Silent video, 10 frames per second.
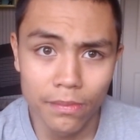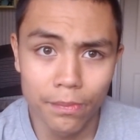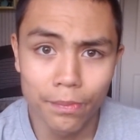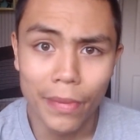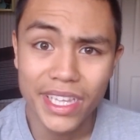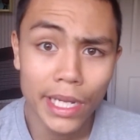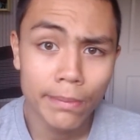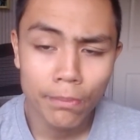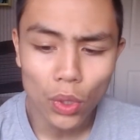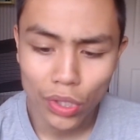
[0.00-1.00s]
many
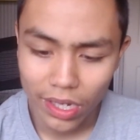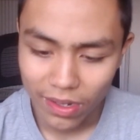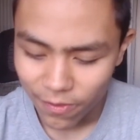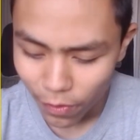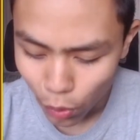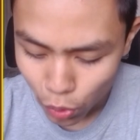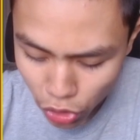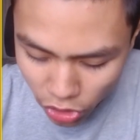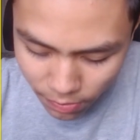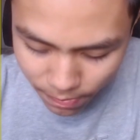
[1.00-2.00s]
money,
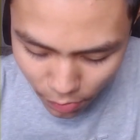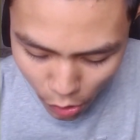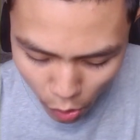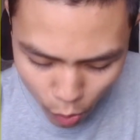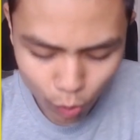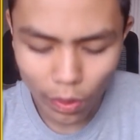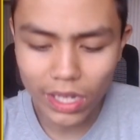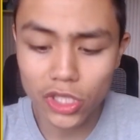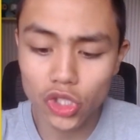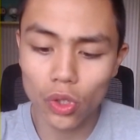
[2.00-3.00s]
folks.
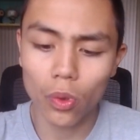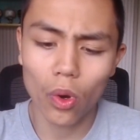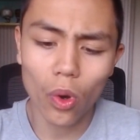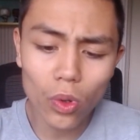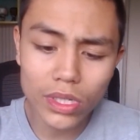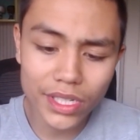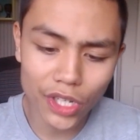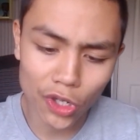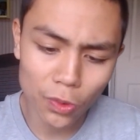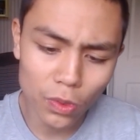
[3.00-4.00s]
Right, so all you
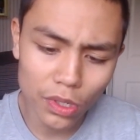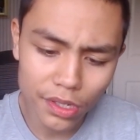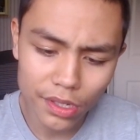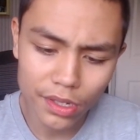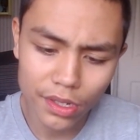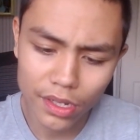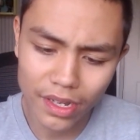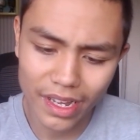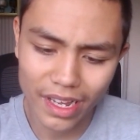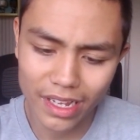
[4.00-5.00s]
do
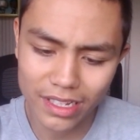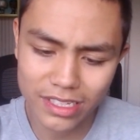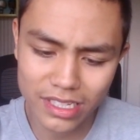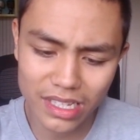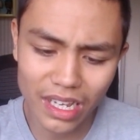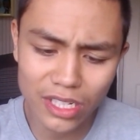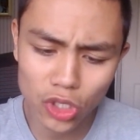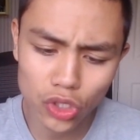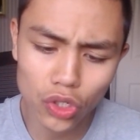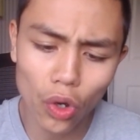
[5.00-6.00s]
is get
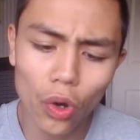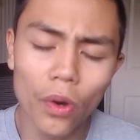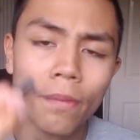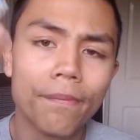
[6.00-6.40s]
your